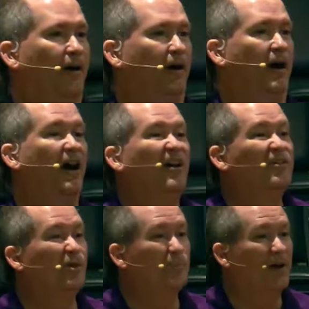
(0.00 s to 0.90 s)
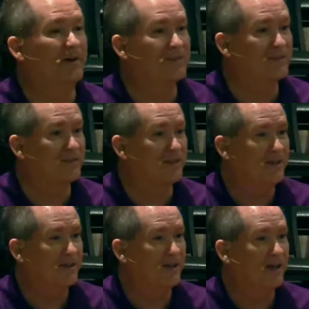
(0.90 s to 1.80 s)
$100?
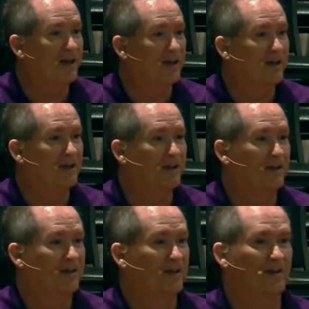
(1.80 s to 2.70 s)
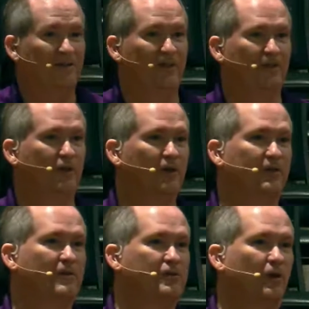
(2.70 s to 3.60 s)
Is it as good
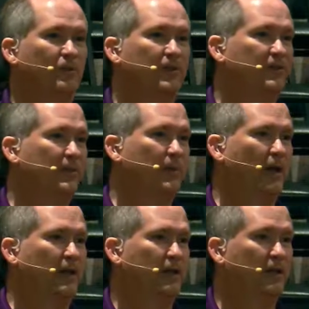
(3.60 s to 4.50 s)
as the Jones Zipline?